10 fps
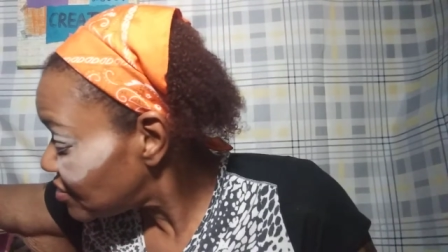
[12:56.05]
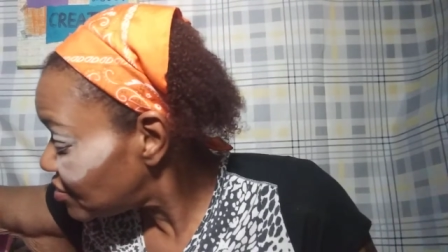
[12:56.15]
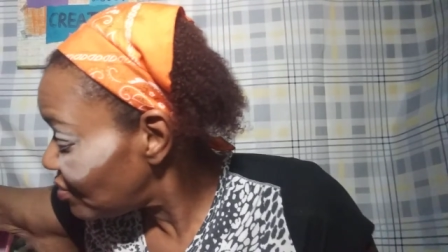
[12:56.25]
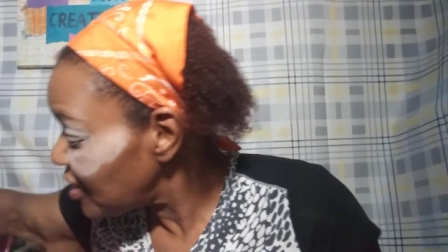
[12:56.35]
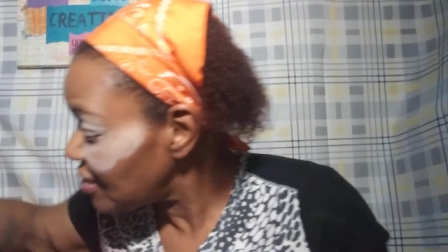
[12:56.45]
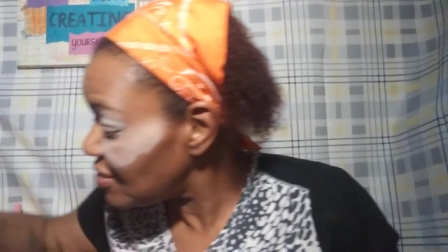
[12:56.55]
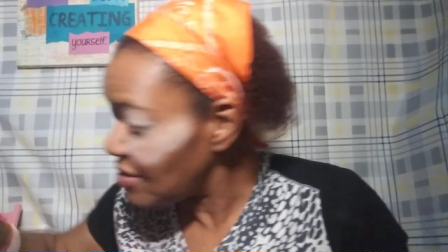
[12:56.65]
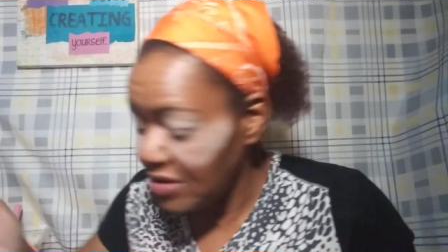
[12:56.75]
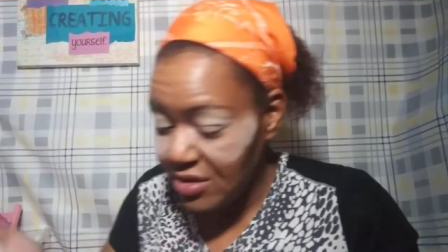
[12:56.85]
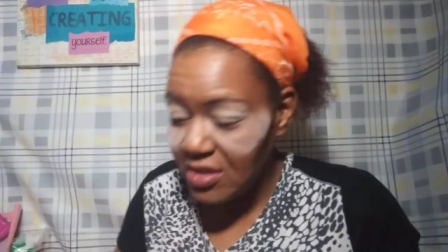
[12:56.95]

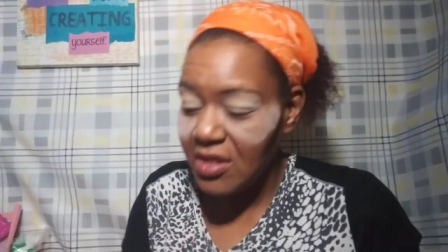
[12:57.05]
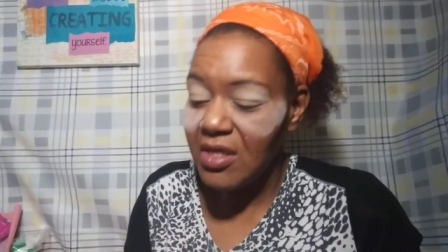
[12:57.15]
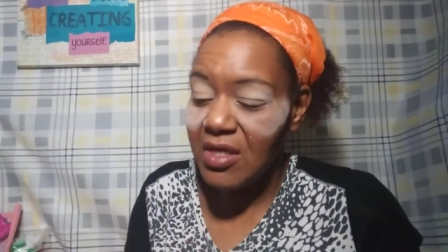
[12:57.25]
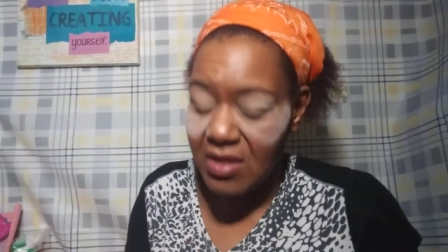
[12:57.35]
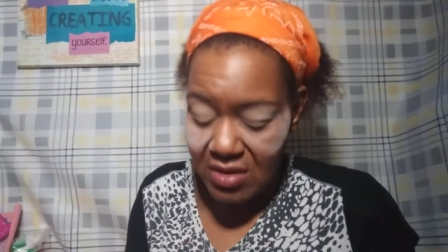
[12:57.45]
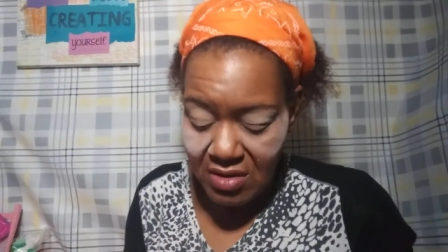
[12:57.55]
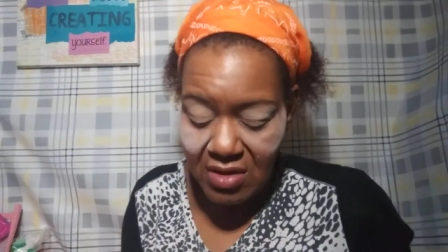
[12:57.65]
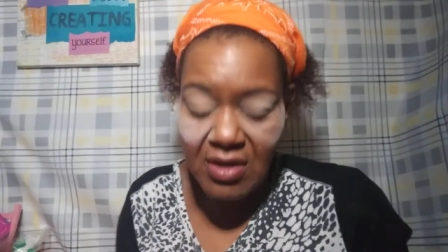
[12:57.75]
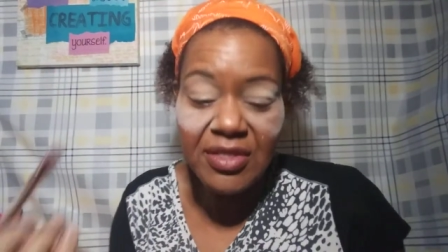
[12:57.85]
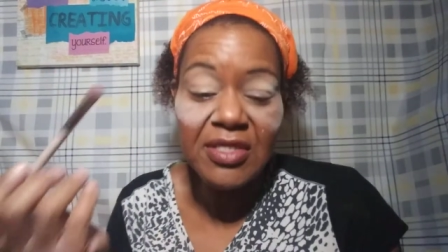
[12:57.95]
twinkle
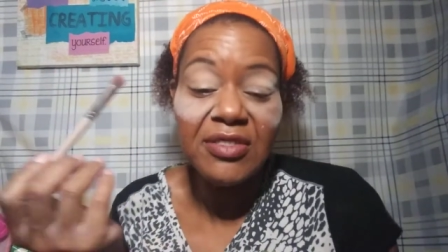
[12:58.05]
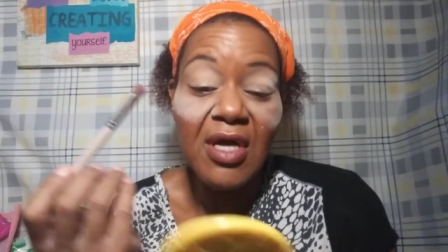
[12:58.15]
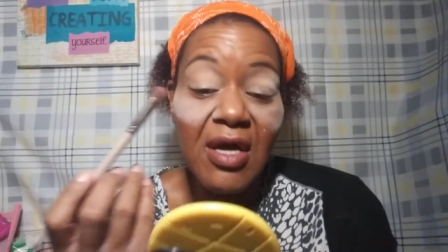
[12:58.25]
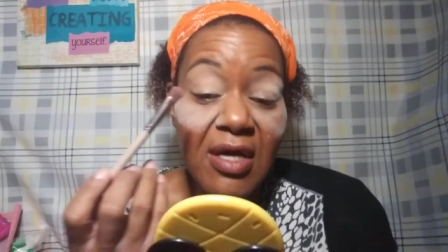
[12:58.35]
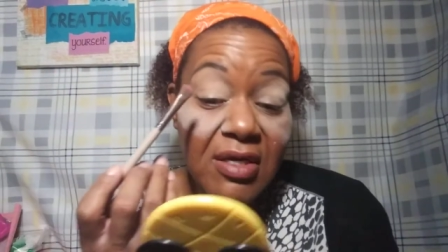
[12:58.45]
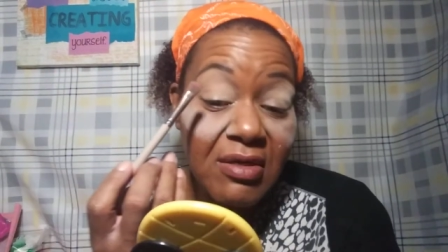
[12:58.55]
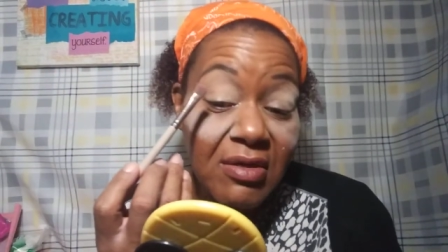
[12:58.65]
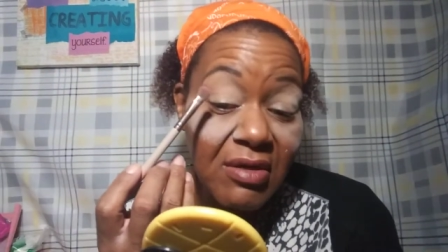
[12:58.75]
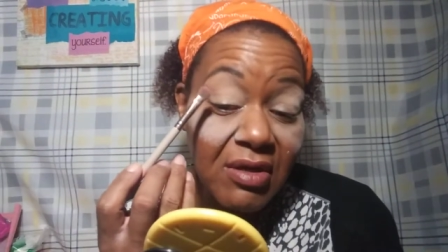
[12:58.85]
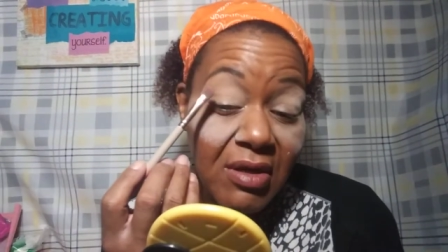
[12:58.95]
on the side.
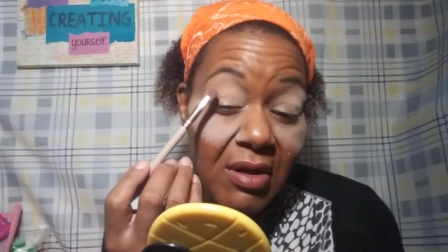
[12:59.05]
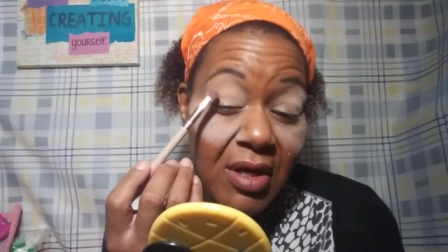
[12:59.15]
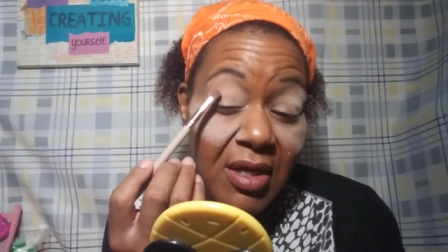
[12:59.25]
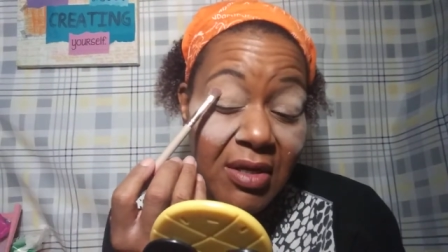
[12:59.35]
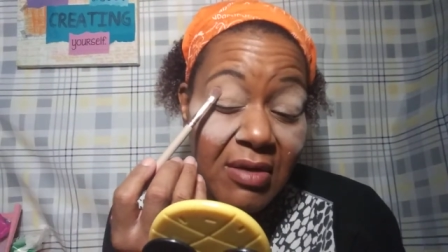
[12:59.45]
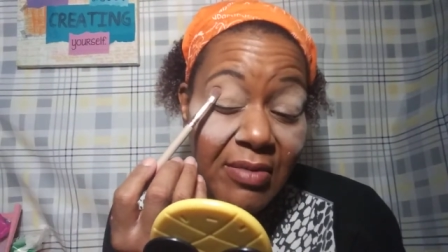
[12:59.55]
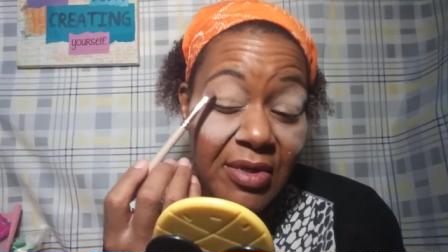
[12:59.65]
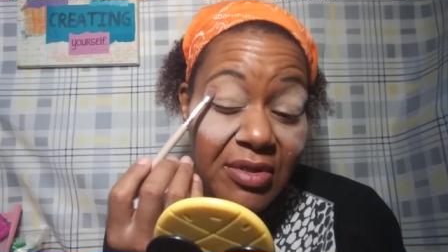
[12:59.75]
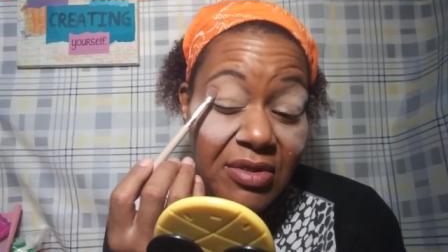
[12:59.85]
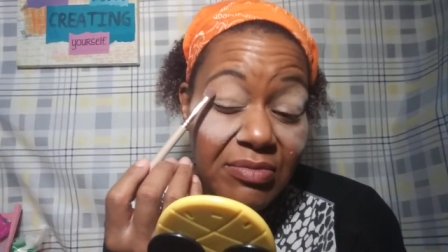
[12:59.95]
And we
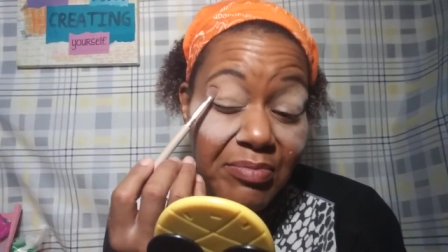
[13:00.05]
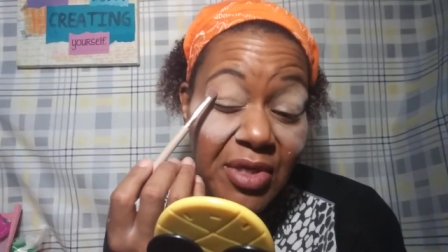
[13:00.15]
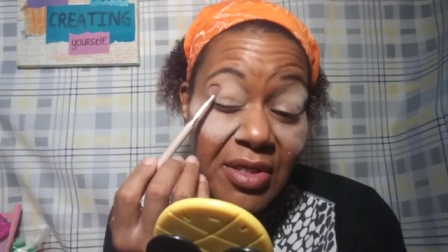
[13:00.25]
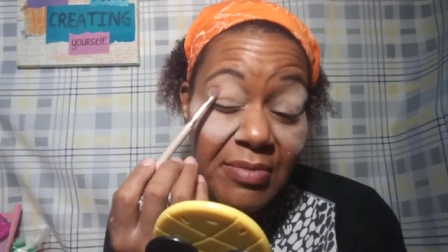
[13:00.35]
want to just build